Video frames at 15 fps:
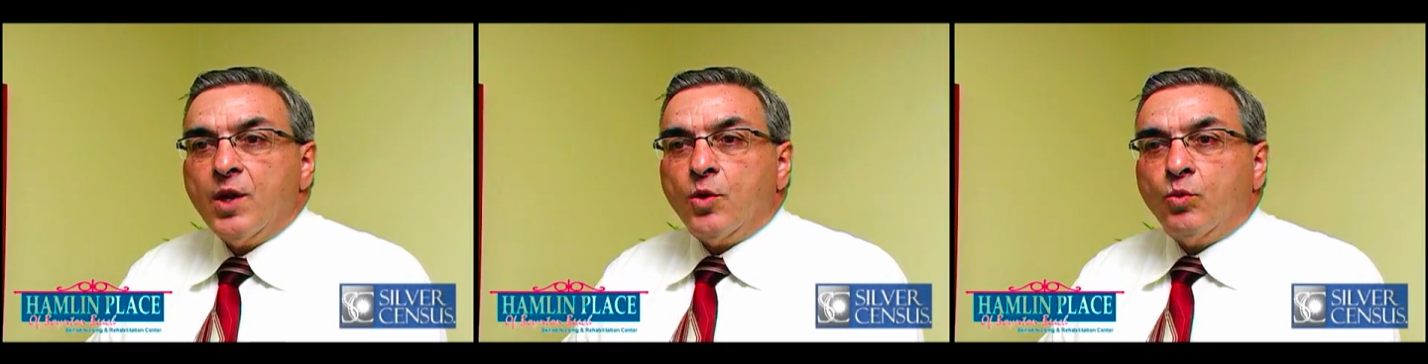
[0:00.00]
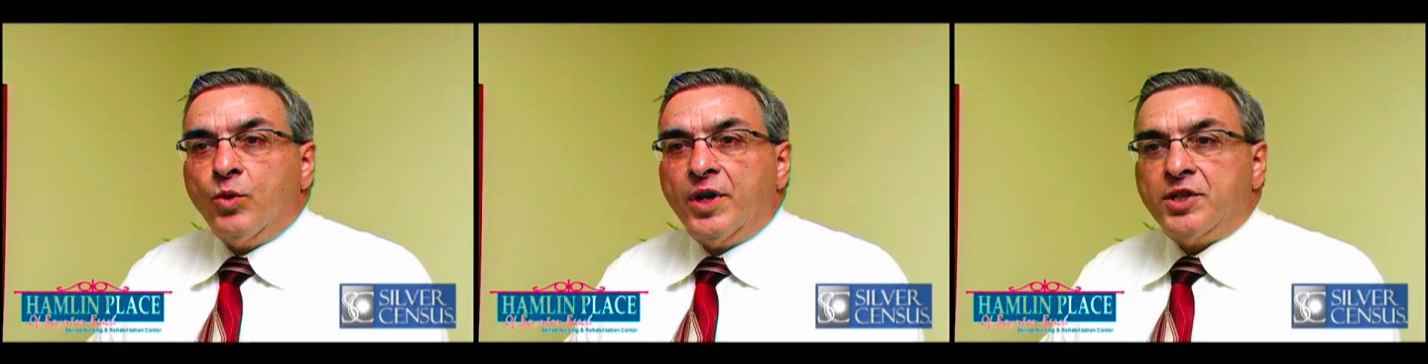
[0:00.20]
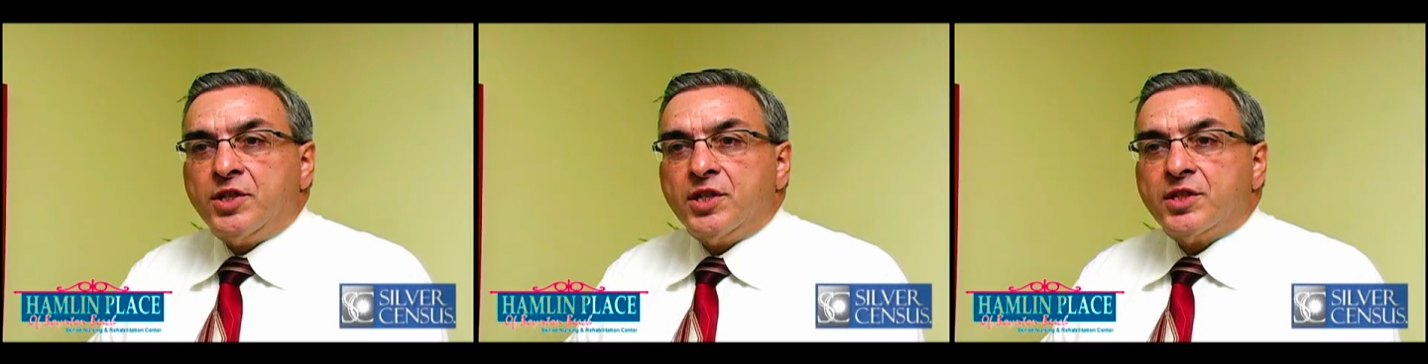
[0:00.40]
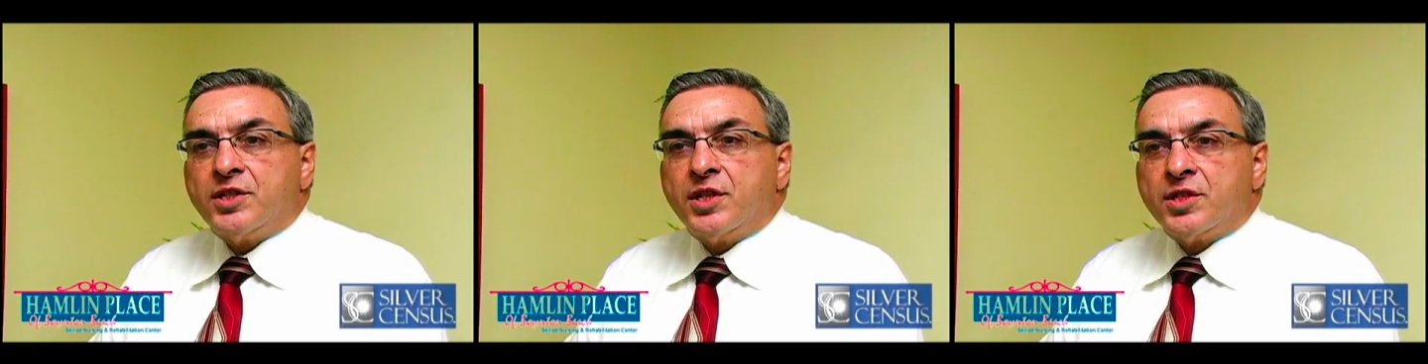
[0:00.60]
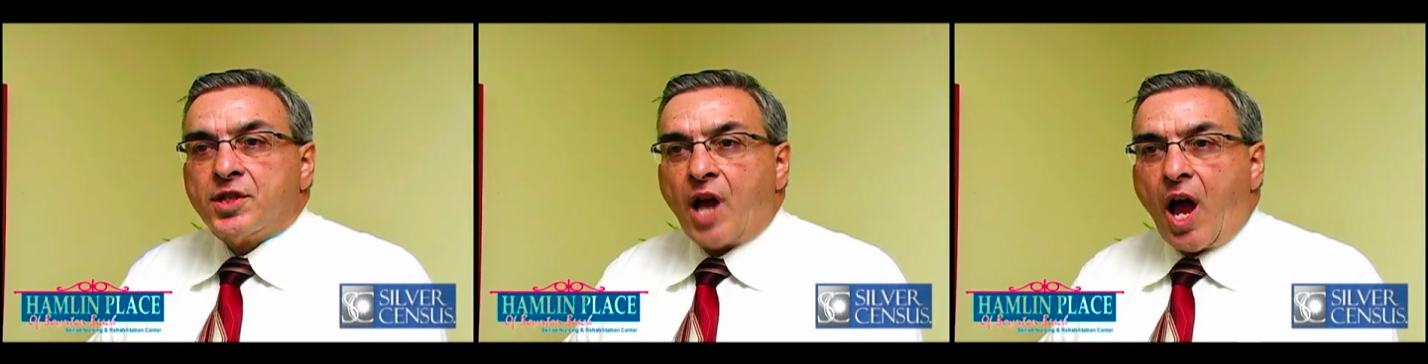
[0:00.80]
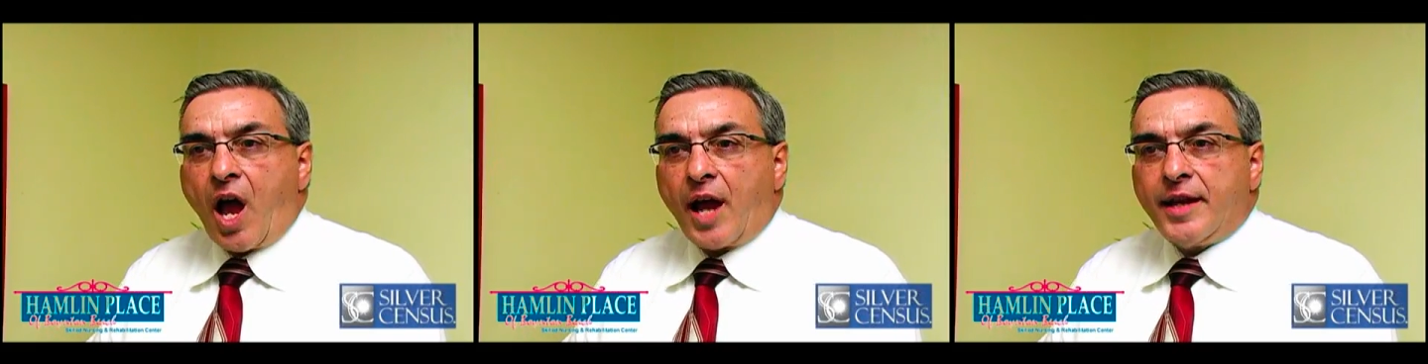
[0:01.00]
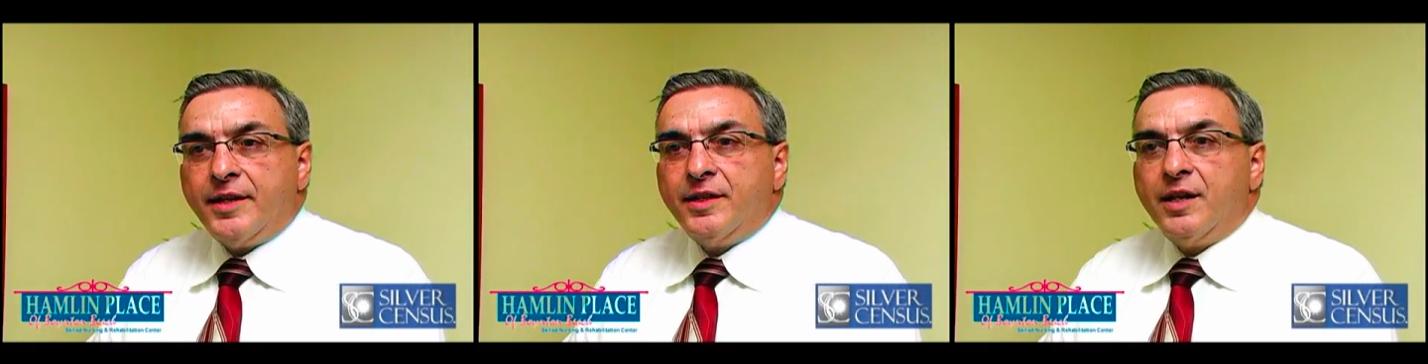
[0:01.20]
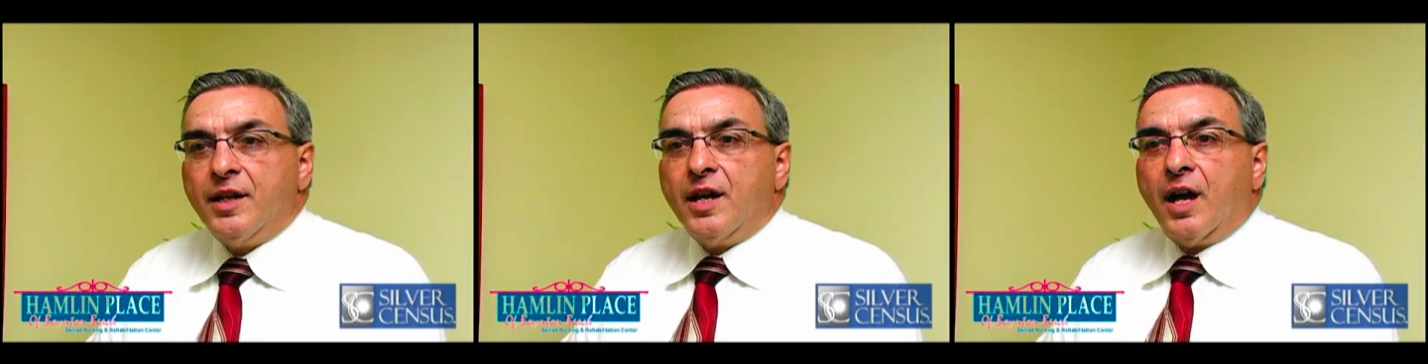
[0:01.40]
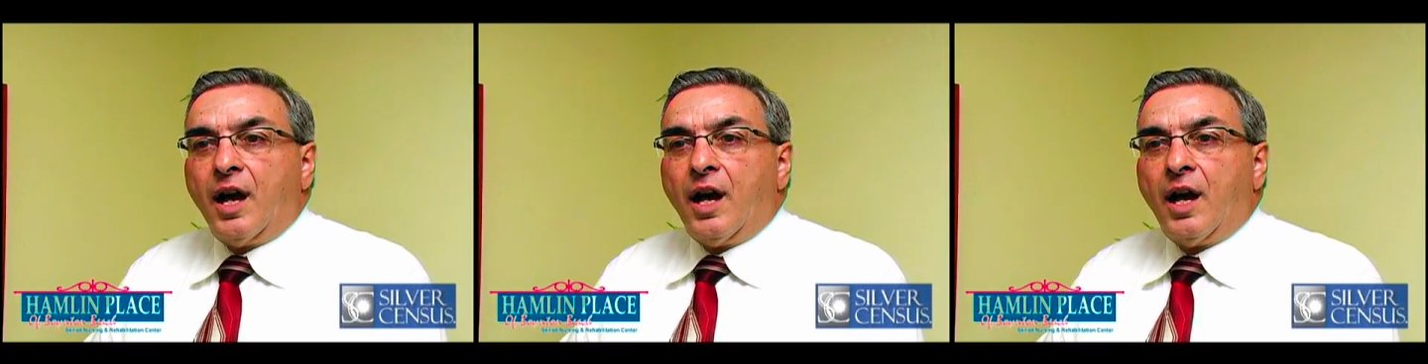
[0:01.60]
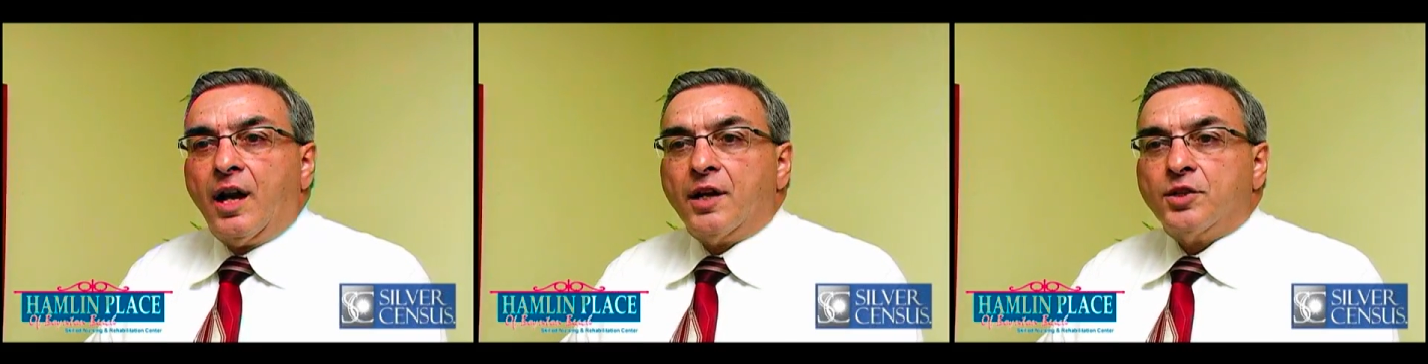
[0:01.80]
which is designed
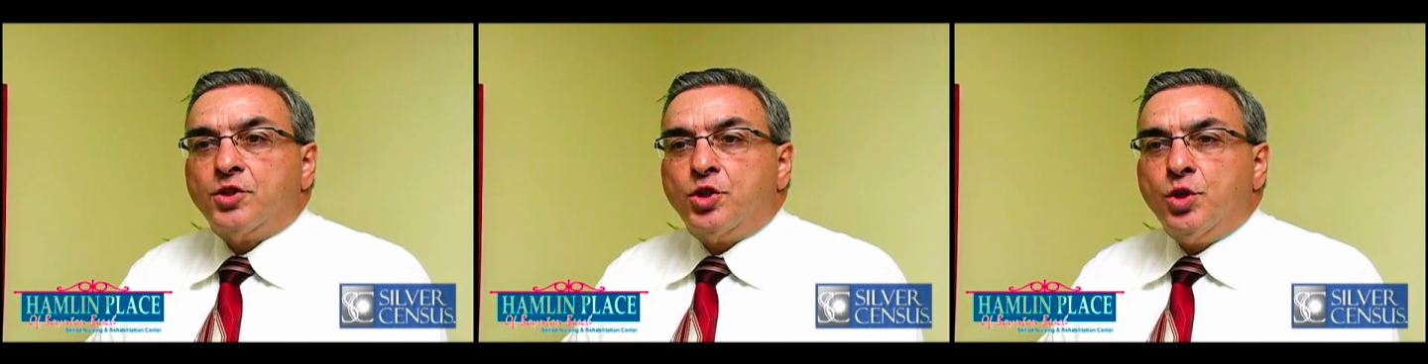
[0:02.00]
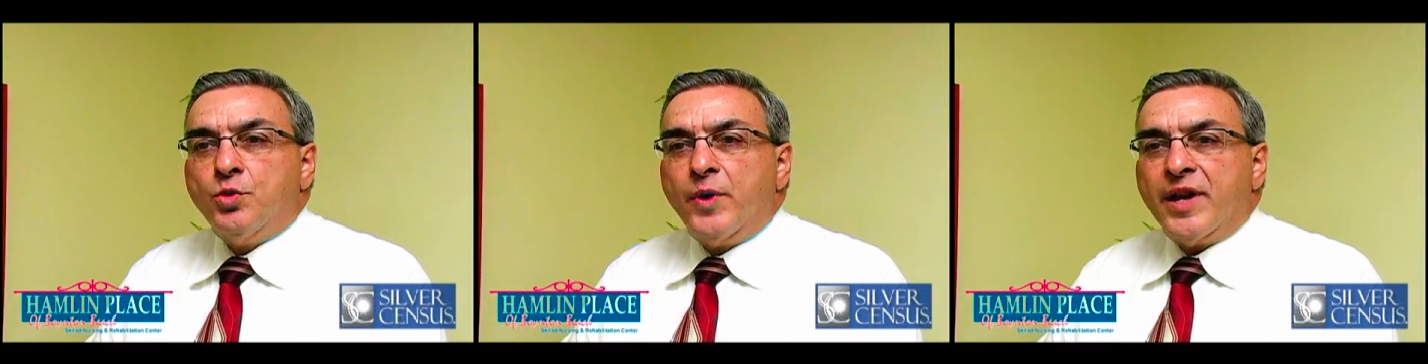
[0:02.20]
to